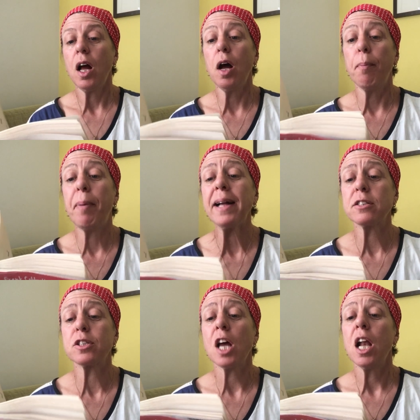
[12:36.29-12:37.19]
A
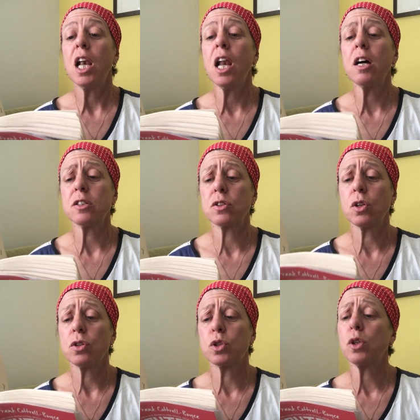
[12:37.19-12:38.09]
bat's
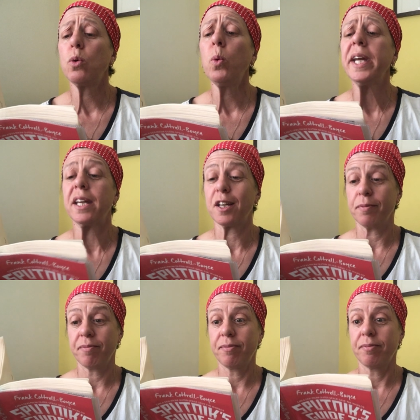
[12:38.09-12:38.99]
last squeak.